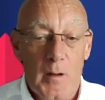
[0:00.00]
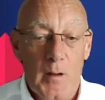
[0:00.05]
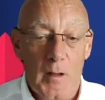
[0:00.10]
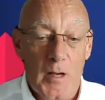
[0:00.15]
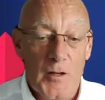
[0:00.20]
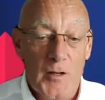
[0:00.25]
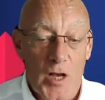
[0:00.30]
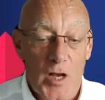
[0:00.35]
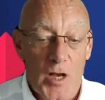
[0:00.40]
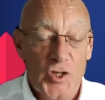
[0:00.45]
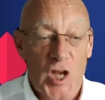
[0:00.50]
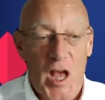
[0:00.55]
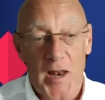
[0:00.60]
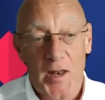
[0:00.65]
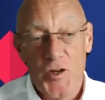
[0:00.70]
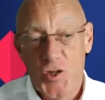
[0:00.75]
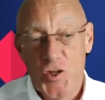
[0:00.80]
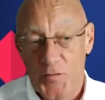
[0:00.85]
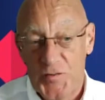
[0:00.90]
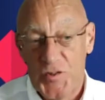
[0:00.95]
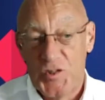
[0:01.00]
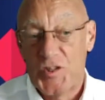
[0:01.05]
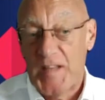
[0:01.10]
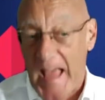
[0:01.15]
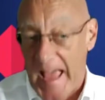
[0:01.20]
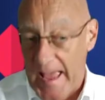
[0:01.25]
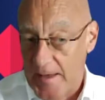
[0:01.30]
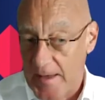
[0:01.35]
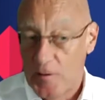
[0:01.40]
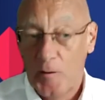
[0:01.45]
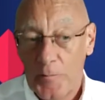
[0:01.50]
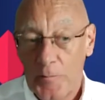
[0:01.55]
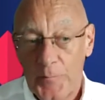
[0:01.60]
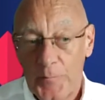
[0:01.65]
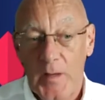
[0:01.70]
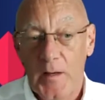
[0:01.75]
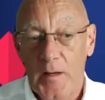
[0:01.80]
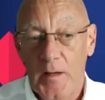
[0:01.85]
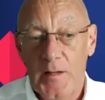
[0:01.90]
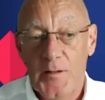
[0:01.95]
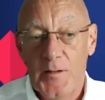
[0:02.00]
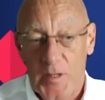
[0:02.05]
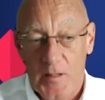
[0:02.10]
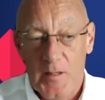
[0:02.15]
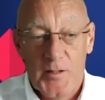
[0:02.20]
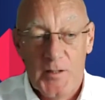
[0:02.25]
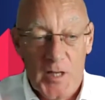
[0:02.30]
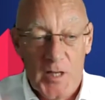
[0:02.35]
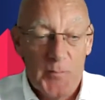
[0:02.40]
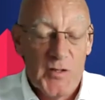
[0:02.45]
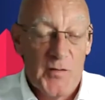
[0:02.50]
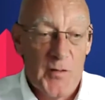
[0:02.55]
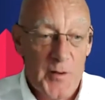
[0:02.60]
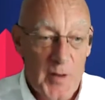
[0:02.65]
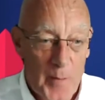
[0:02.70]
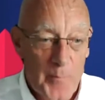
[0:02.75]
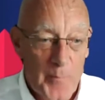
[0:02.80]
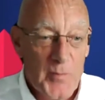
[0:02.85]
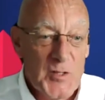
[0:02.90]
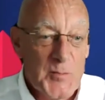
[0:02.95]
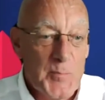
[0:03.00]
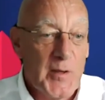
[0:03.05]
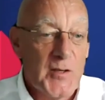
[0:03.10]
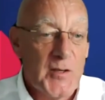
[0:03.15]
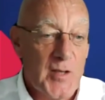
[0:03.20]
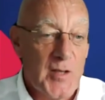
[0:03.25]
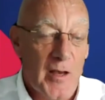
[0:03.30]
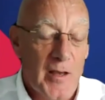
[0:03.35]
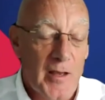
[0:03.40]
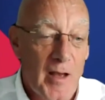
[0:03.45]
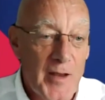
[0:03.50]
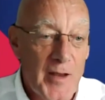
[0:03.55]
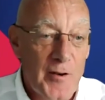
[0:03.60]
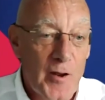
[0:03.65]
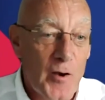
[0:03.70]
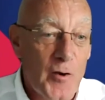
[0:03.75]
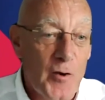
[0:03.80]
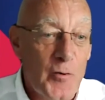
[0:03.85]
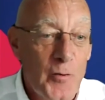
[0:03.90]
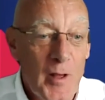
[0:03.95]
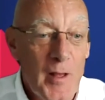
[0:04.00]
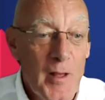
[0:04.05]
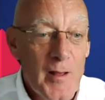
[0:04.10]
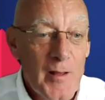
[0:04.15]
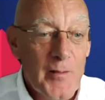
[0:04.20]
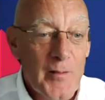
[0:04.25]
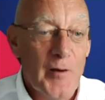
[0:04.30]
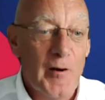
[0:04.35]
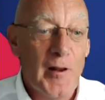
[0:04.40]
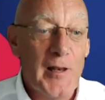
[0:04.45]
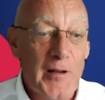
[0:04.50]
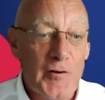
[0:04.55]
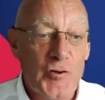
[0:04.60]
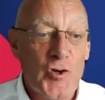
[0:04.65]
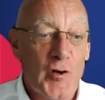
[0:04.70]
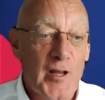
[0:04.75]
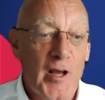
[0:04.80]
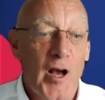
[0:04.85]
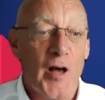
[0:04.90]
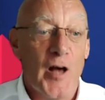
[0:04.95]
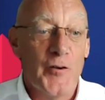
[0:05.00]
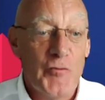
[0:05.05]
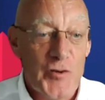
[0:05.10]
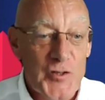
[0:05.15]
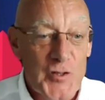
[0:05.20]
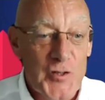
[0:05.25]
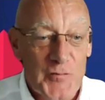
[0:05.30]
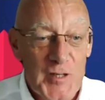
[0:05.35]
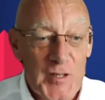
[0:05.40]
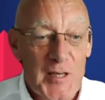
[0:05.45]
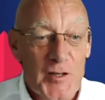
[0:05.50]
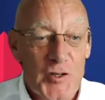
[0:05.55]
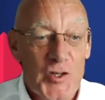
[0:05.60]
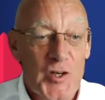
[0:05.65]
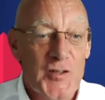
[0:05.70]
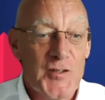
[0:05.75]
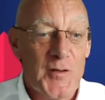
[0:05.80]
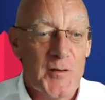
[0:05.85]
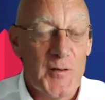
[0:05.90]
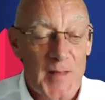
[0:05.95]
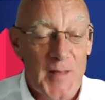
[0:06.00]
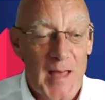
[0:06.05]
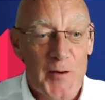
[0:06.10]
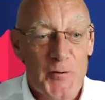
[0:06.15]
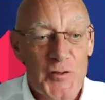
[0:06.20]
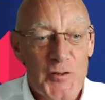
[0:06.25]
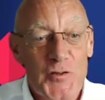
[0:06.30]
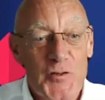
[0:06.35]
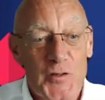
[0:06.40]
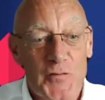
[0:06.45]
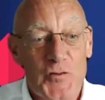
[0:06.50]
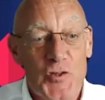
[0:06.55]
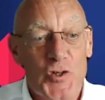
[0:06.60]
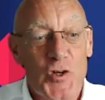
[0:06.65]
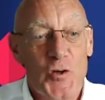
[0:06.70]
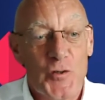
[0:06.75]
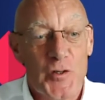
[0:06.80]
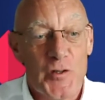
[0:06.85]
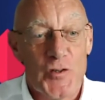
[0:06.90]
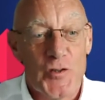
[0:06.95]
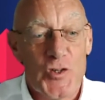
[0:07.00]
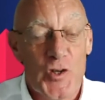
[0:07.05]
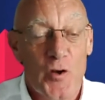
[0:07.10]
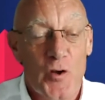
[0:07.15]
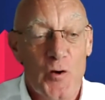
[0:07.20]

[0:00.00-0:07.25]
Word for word: a, a, challenge of scale in, in, terms of the numbers because I, I, know there are literally hundreds of teachers and thousands of students.